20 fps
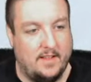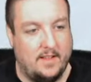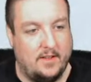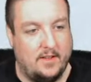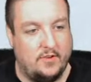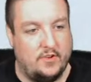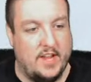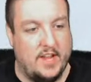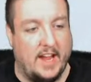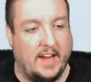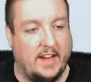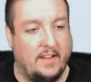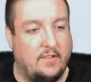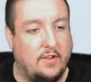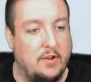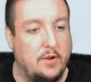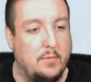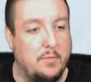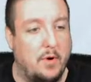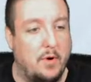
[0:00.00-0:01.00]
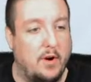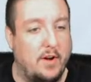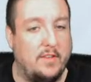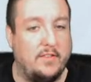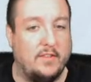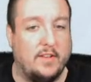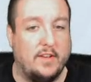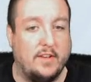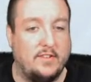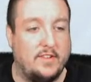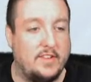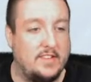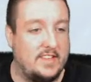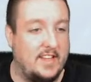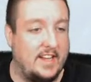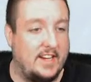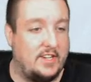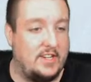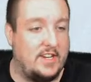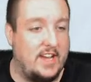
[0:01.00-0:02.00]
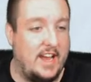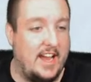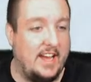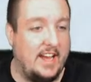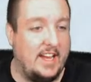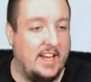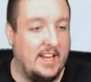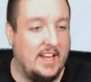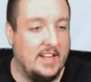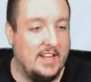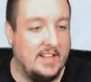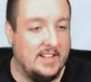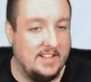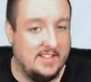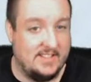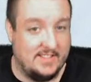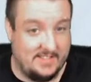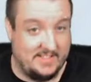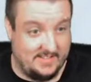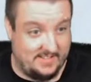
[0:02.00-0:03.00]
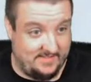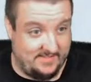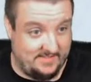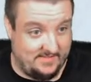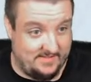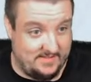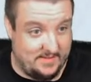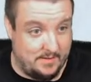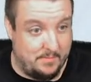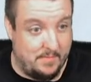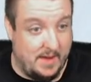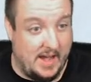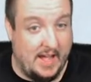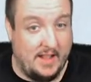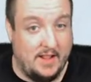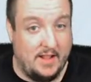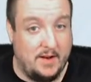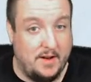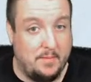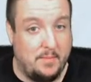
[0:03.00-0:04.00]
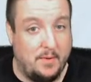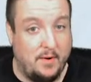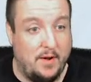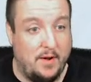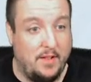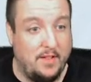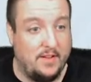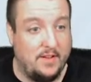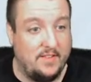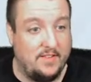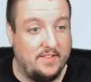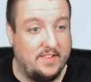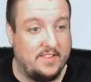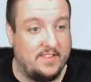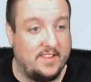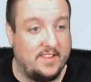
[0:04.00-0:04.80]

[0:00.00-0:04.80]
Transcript: Shaggy's two boys look just like Shaggy. My little boy looks just